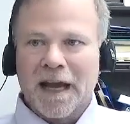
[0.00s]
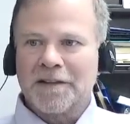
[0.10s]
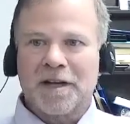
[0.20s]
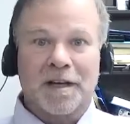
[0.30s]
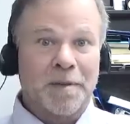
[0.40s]
I
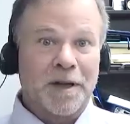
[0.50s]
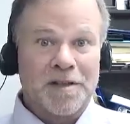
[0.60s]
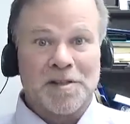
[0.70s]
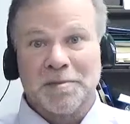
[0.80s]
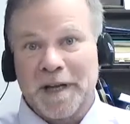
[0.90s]
talk about
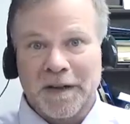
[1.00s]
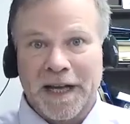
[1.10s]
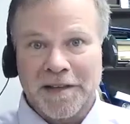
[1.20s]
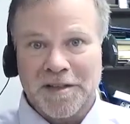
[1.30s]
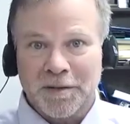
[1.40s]
this in my
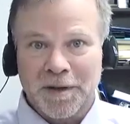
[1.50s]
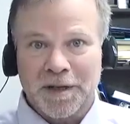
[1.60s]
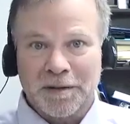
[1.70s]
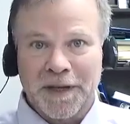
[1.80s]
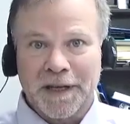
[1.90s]
class on
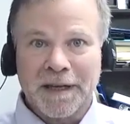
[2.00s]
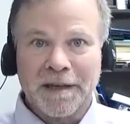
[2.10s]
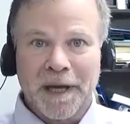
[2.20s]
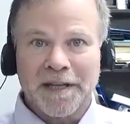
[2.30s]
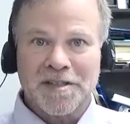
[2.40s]
critical thinking
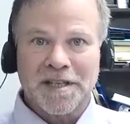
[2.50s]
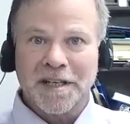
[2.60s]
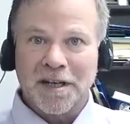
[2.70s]
in medicine.